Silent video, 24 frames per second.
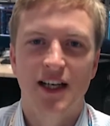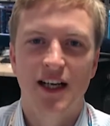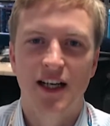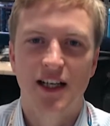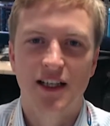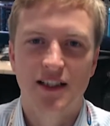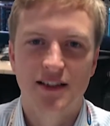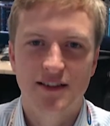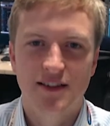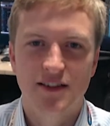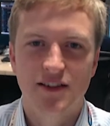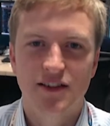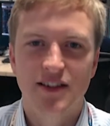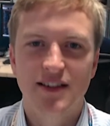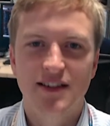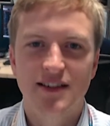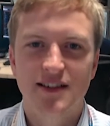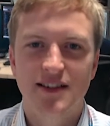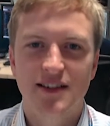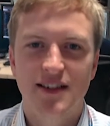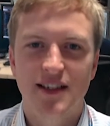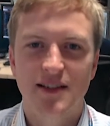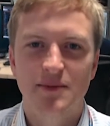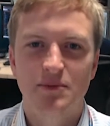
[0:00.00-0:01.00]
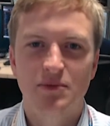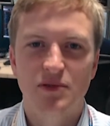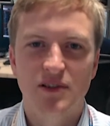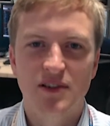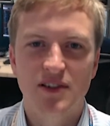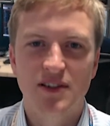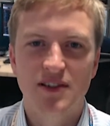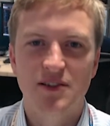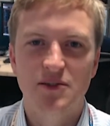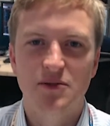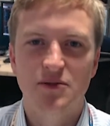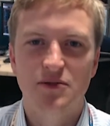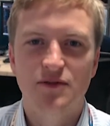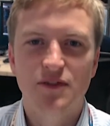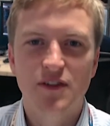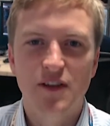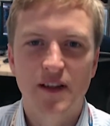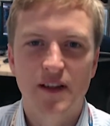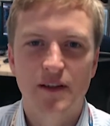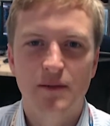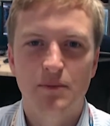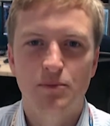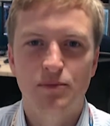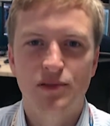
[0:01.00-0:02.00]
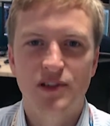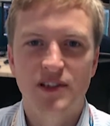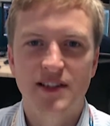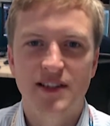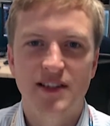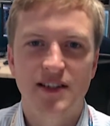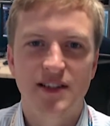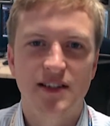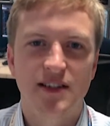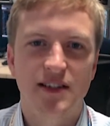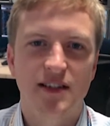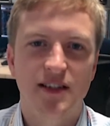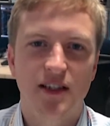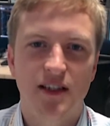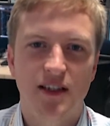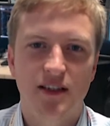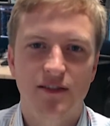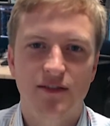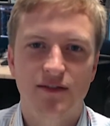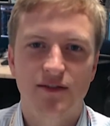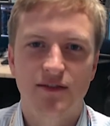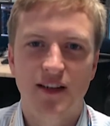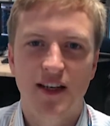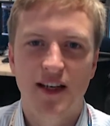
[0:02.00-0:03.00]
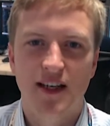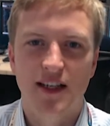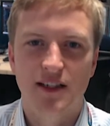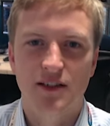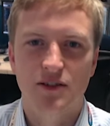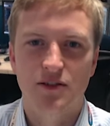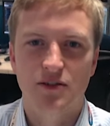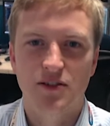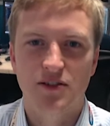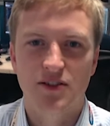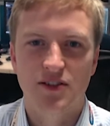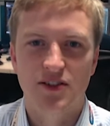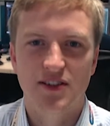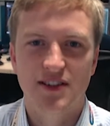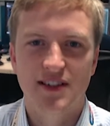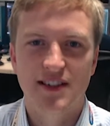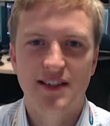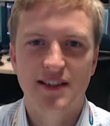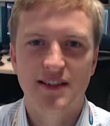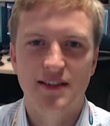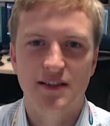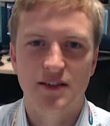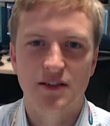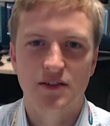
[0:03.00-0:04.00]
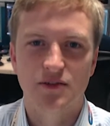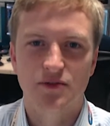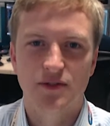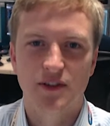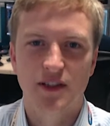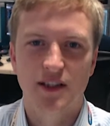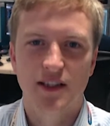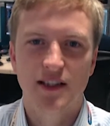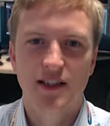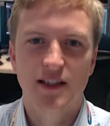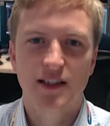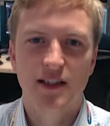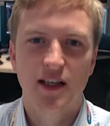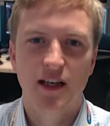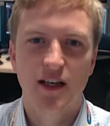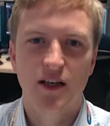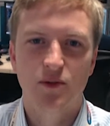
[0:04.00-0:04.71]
So yesterday prices were pretty flat across the seasons really,